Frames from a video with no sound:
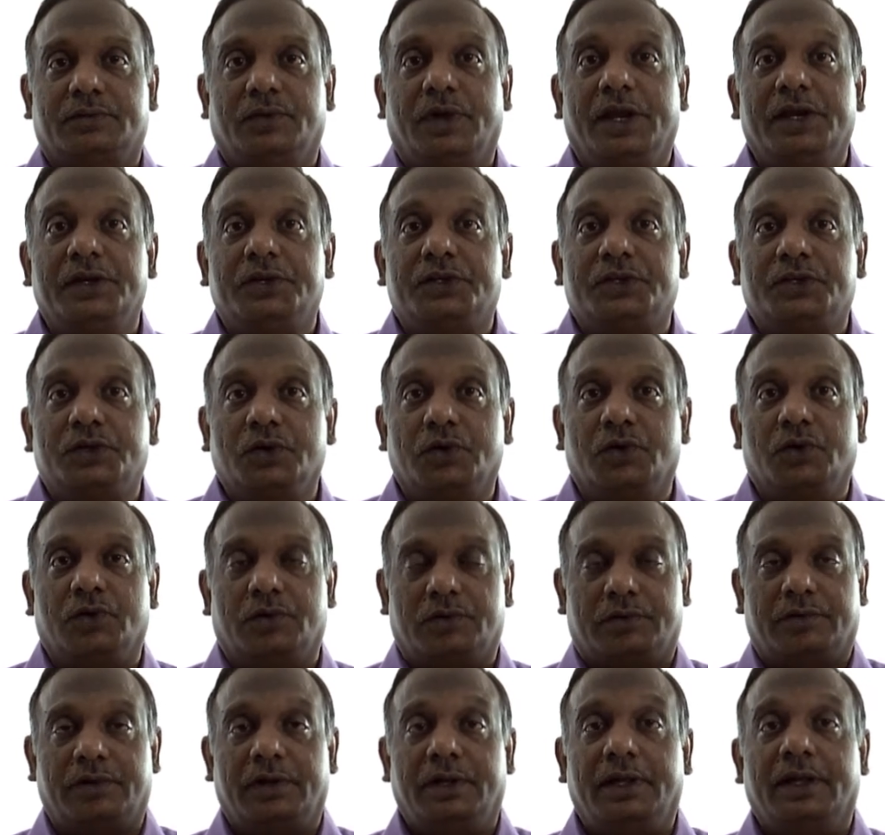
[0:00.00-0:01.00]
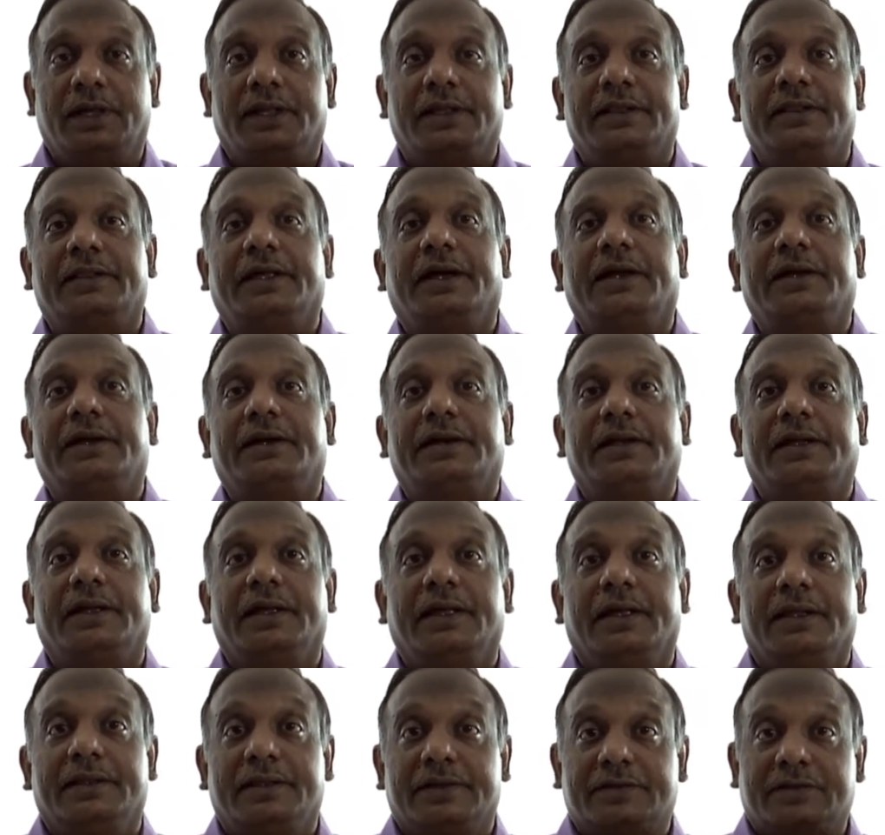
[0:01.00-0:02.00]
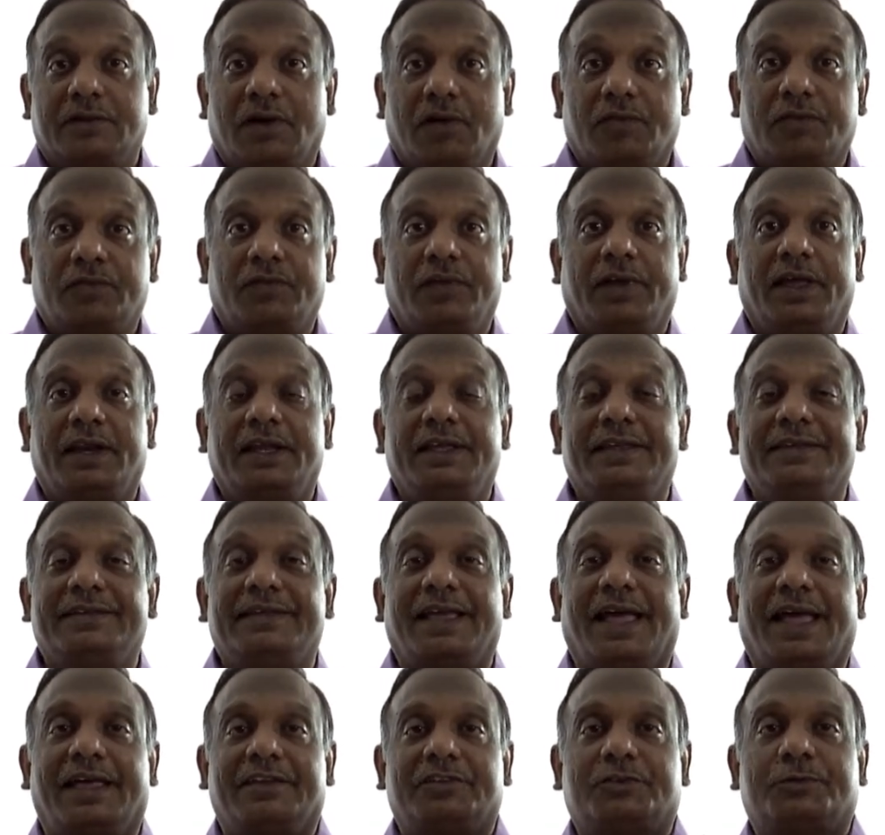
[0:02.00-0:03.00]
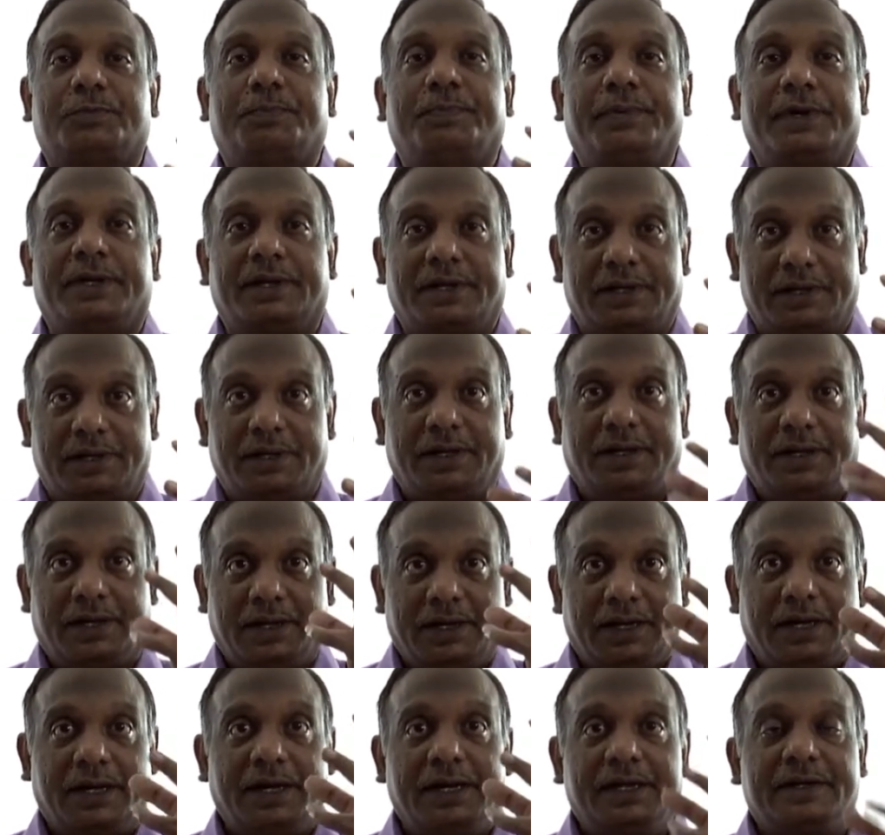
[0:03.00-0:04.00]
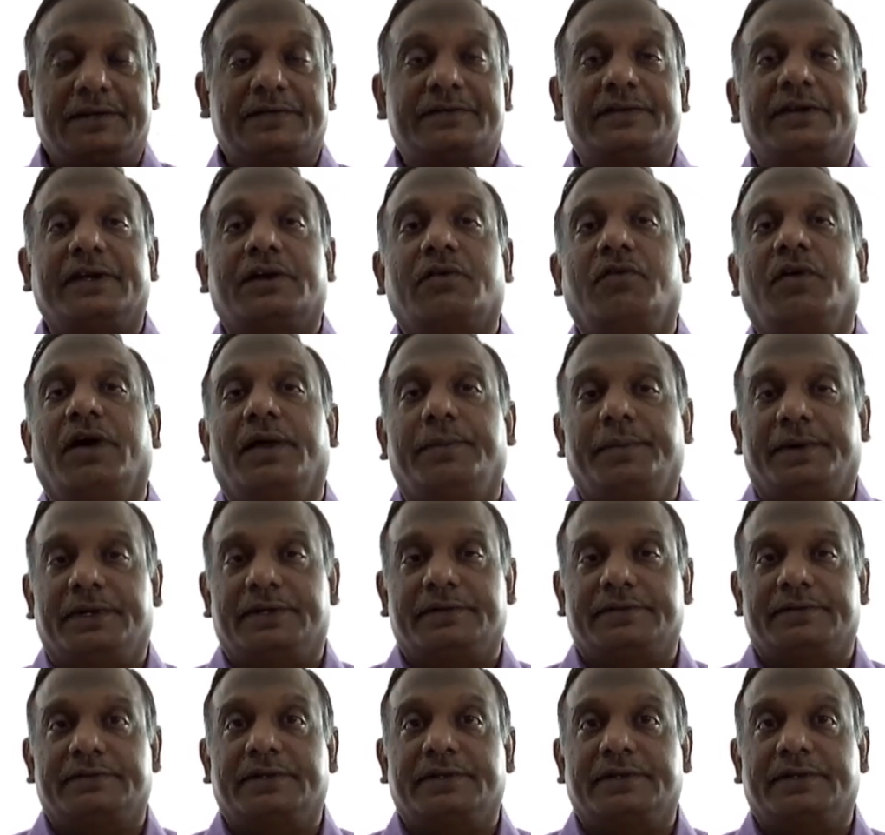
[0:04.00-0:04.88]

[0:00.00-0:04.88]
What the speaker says: to ensure that the software is as per its requirements.